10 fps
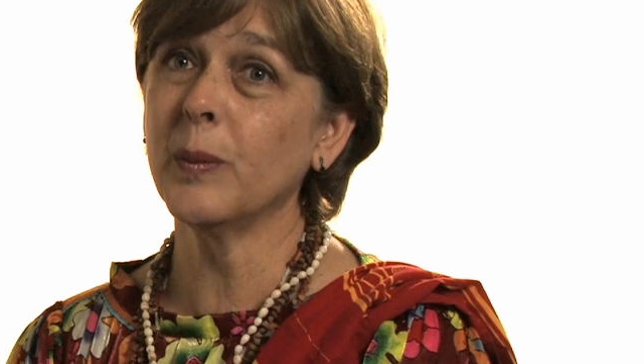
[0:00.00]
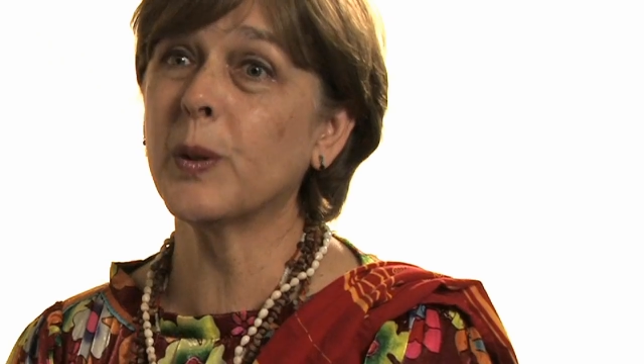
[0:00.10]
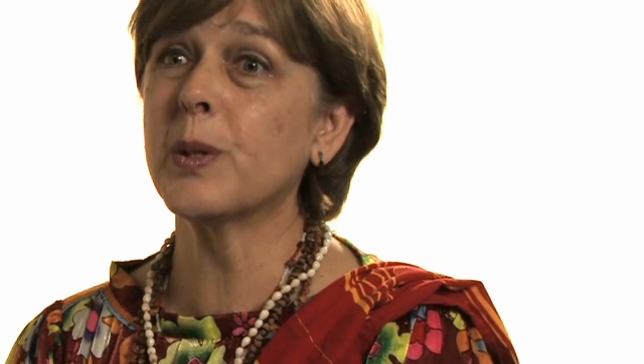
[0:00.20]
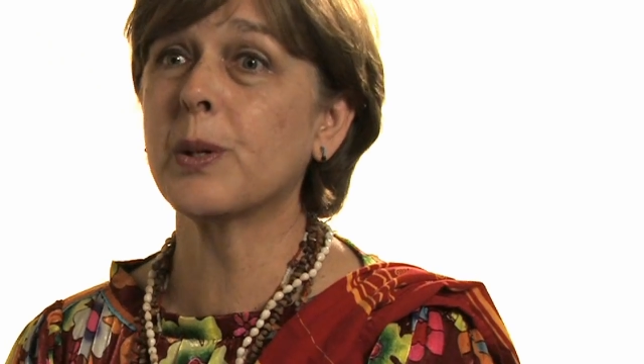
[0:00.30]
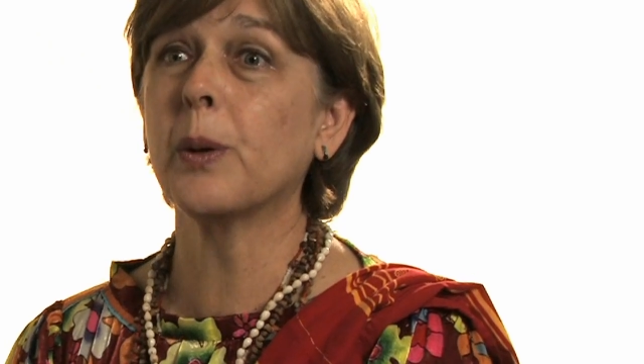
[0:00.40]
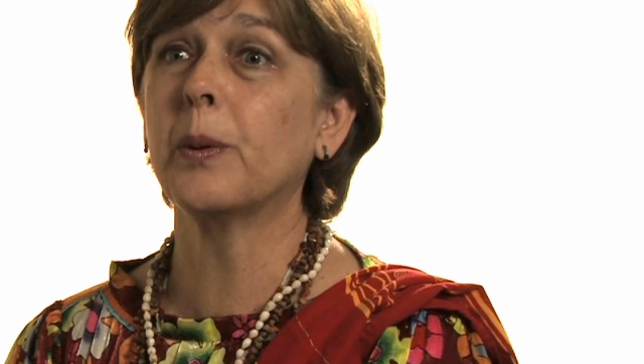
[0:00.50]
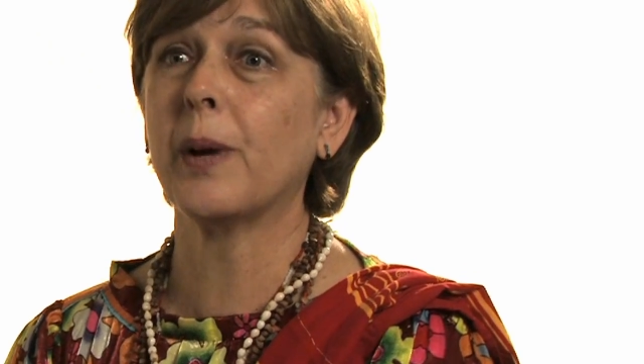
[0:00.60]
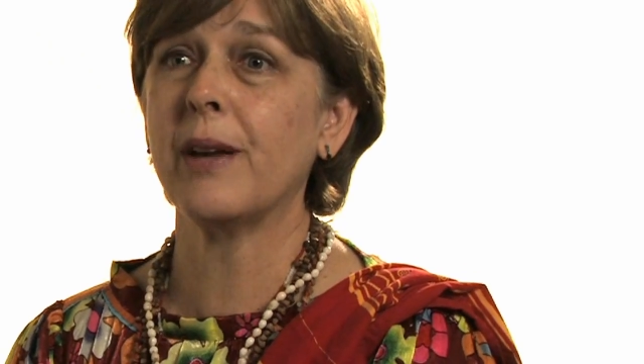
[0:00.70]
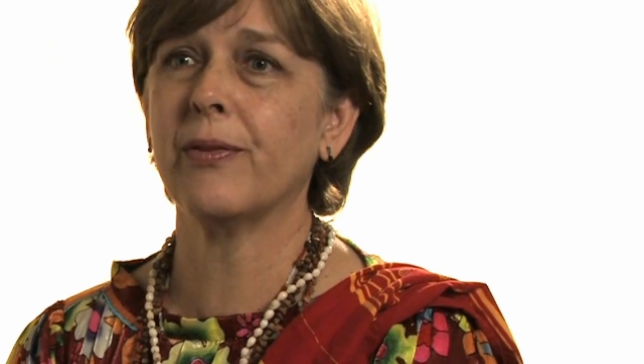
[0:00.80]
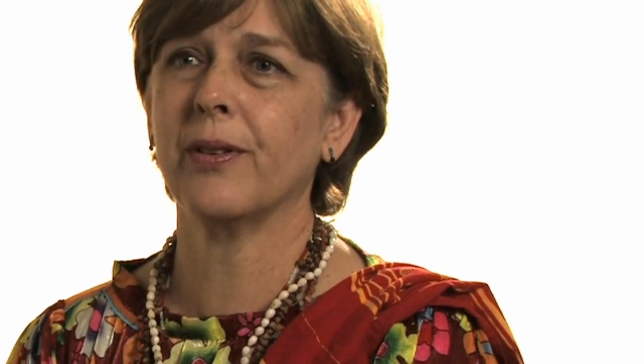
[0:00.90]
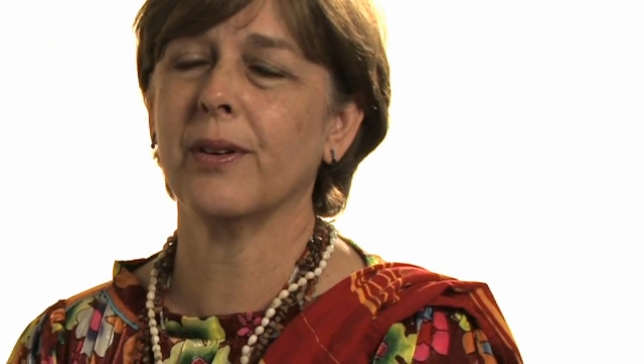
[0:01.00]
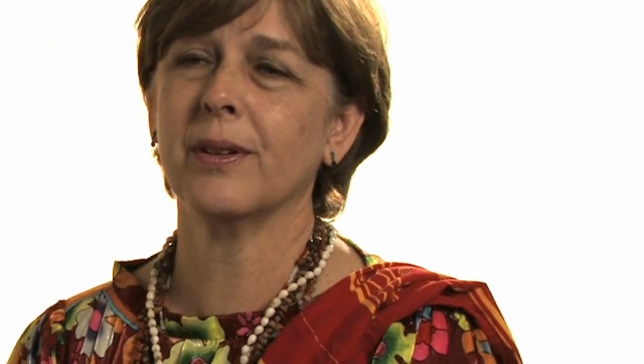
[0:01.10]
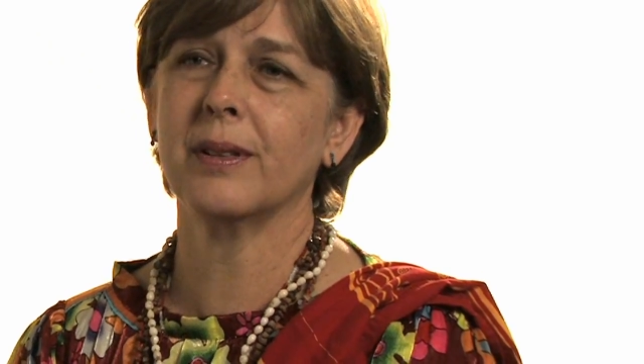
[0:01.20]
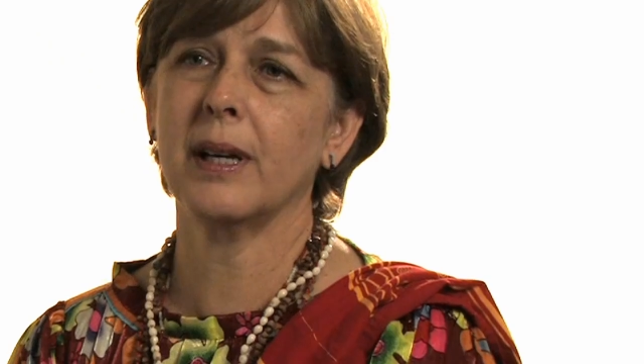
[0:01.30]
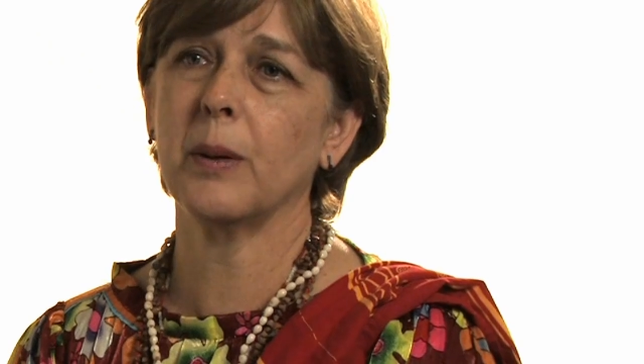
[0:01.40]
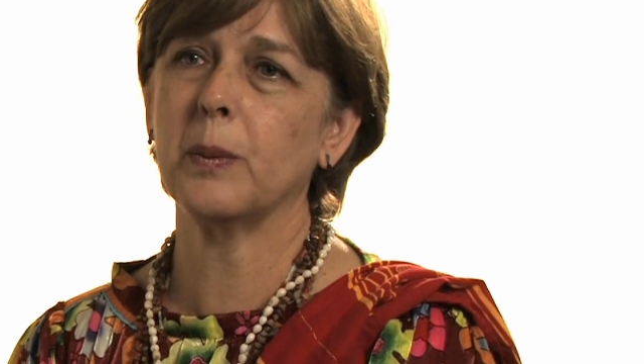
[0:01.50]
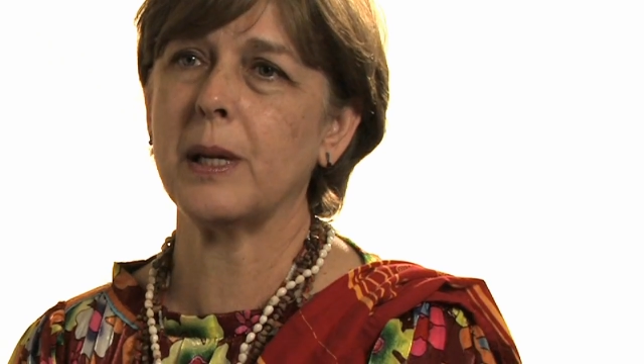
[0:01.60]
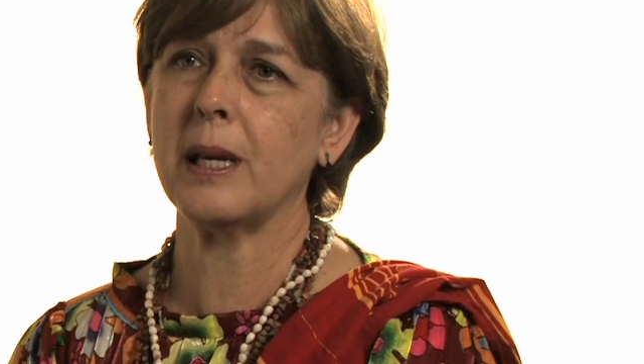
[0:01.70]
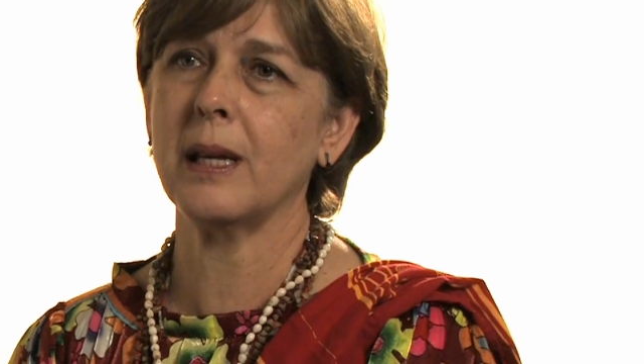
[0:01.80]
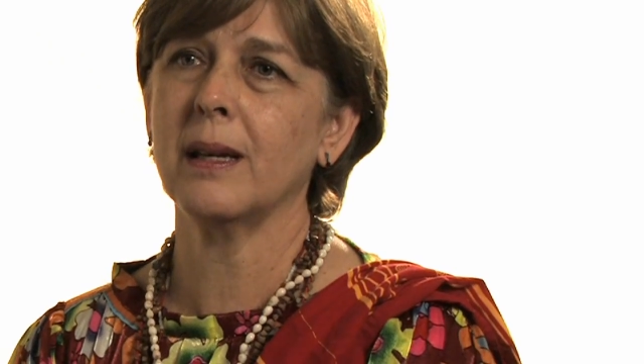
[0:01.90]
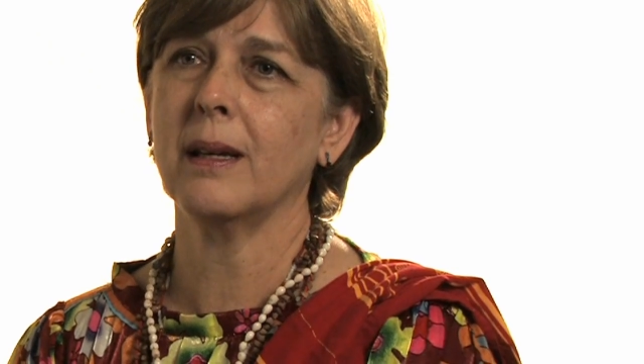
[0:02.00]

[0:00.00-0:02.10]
We're so grateful that we